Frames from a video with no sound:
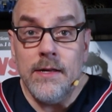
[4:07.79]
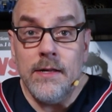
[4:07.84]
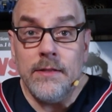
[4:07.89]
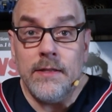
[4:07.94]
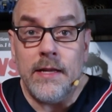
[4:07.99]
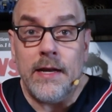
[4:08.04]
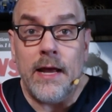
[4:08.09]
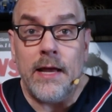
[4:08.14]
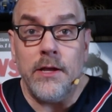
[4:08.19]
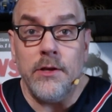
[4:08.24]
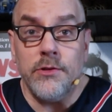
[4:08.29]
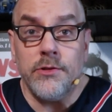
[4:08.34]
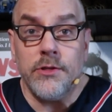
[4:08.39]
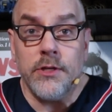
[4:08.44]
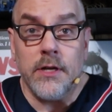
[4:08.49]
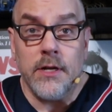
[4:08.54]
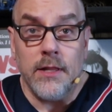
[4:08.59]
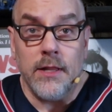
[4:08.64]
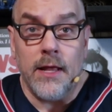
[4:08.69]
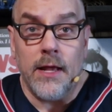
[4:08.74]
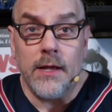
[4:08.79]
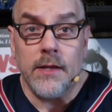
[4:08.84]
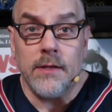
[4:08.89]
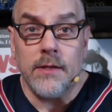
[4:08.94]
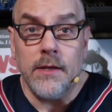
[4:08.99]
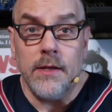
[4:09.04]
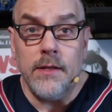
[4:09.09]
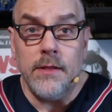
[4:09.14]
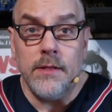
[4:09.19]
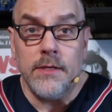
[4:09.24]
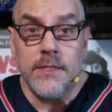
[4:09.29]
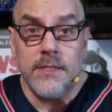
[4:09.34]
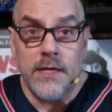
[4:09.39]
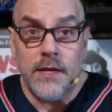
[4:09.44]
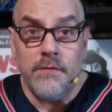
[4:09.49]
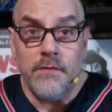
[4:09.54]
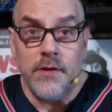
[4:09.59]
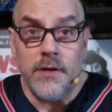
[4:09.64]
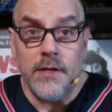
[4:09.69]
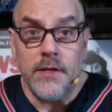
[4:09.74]
that I used to collect in the
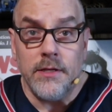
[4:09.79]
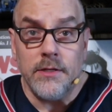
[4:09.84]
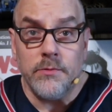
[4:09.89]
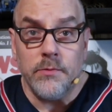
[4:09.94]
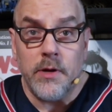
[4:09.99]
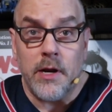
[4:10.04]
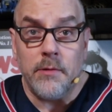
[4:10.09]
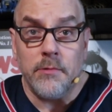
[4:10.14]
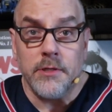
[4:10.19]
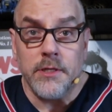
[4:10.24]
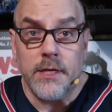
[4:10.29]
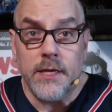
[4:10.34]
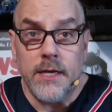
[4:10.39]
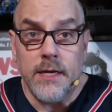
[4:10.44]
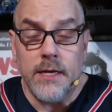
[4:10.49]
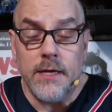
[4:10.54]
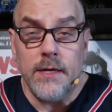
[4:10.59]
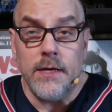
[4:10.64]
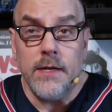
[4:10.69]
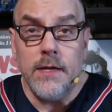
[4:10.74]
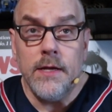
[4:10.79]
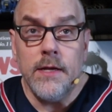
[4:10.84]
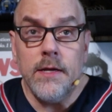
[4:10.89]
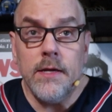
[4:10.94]
70s when I was a kid.